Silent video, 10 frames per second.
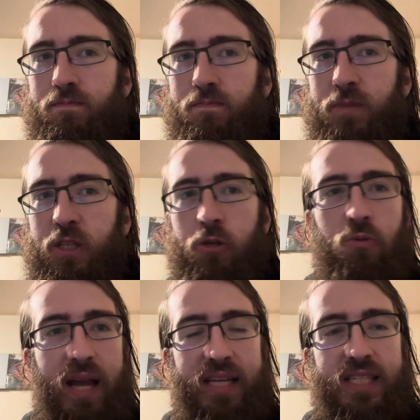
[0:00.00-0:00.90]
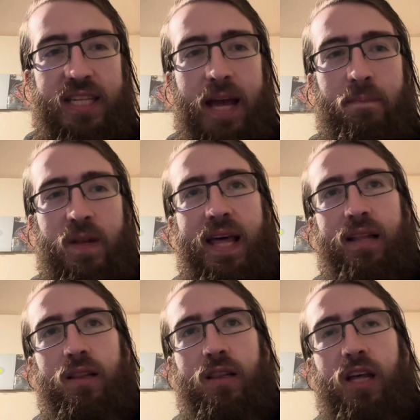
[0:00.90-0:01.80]
you accept
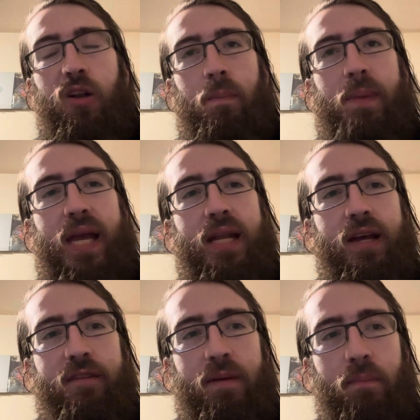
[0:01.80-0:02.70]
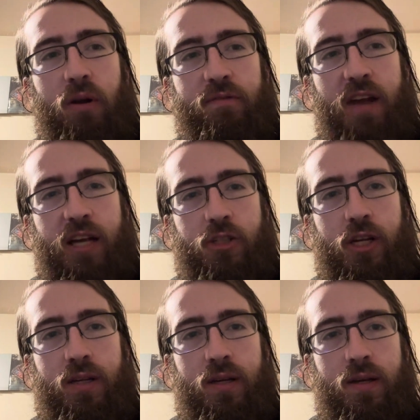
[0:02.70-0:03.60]
that little bit of
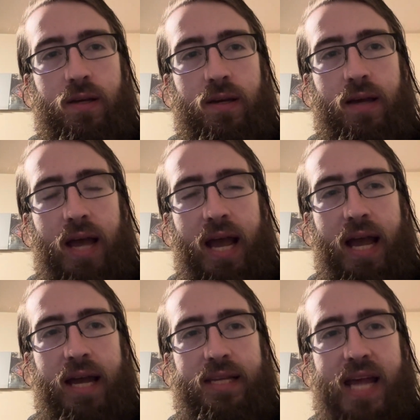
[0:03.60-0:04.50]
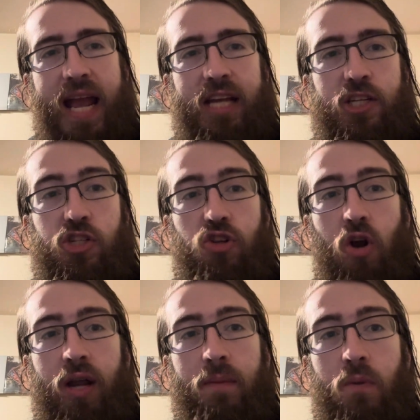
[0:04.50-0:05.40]
imperfection as a
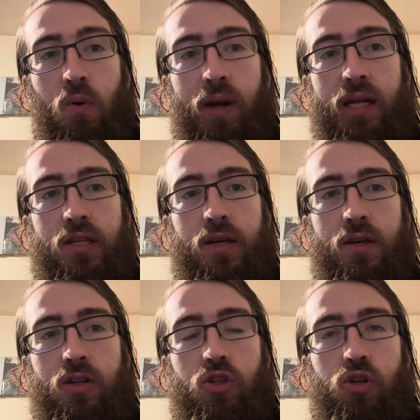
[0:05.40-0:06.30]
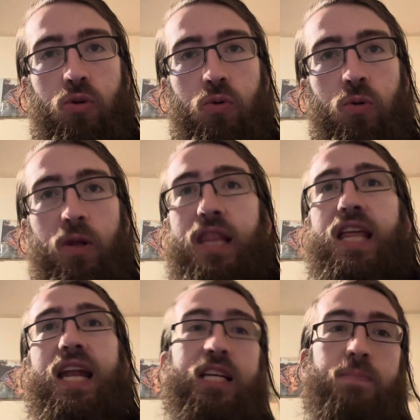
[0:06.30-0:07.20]
starting point to
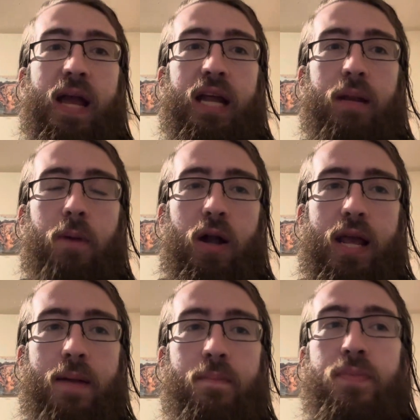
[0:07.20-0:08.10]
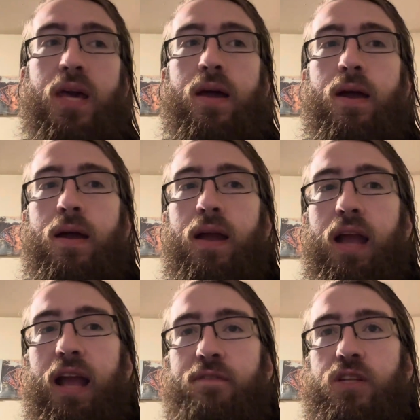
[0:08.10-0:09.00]
then expand upon it.
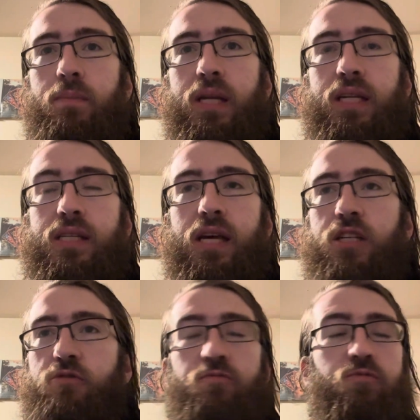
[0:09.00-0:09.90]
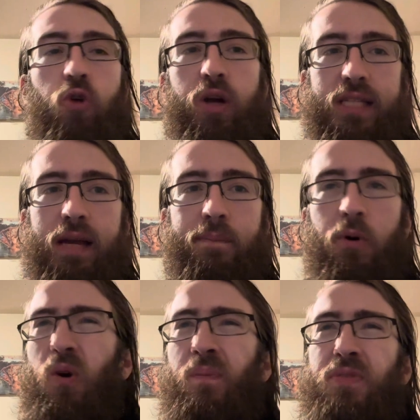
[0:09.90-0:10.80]
If somebody says, for
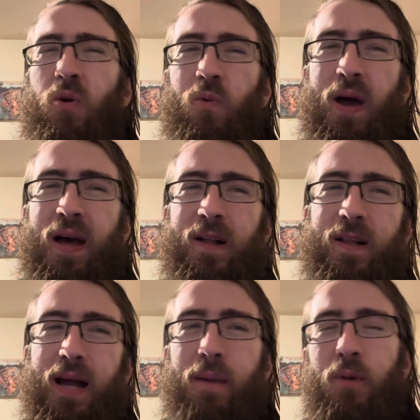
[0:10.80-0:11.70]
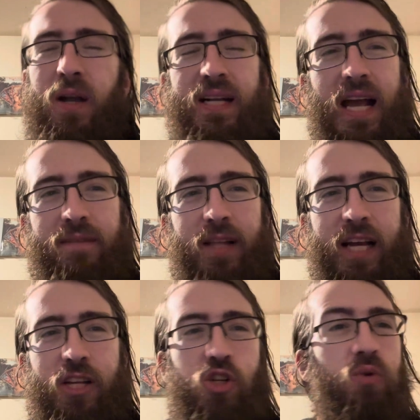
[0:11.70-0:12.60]
example, well, I'm running kind of like
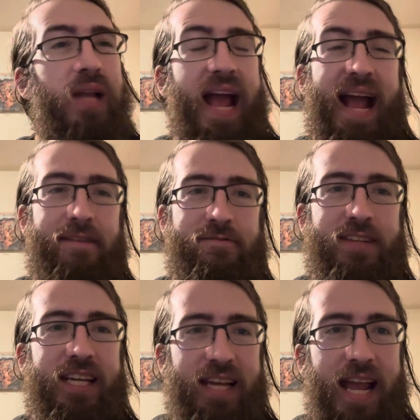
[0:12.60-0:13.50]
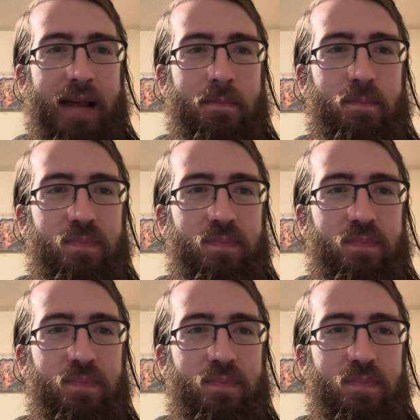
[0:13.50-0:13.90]
a 2.5D game.